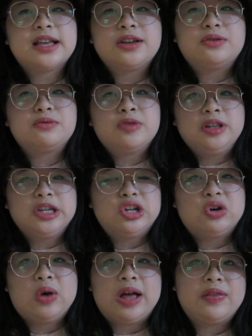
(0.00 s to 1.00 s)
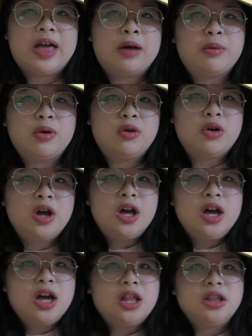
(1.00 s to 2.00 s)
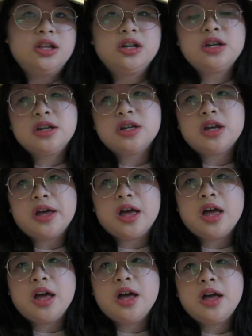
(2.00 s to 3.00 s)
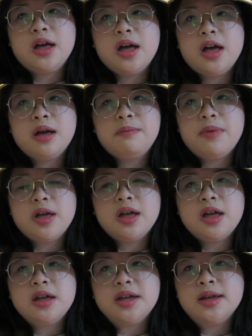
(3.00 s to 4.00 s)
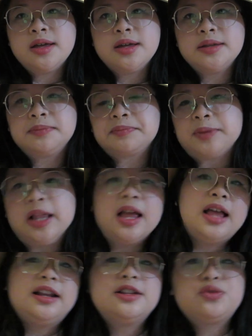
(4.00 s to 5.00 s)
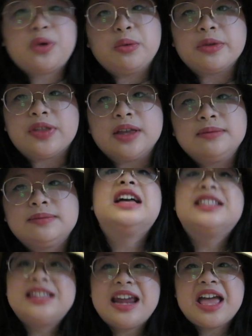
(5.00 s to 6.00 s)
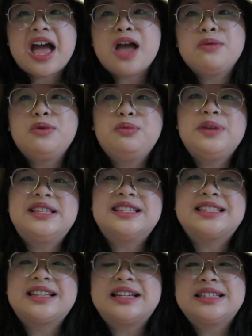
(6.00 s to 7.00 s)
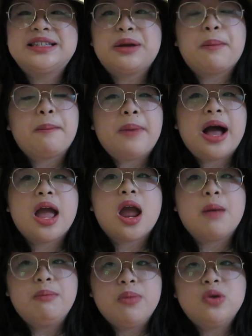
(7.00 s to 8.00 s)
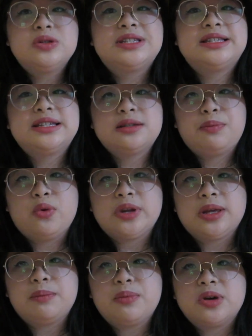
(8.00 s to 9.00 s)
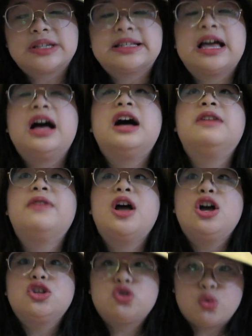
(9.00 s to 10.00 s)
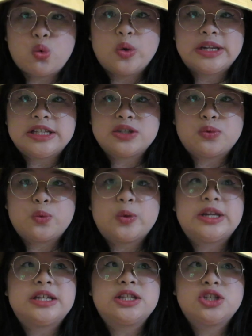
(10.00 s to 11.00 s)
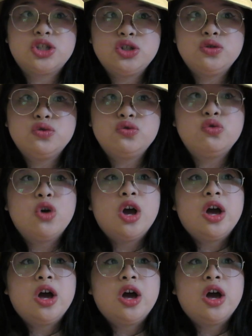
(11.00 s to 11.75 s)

I don't really know how that will look, uh, but let's roll with it. Today I will be discussing my most disappointing books of 2022.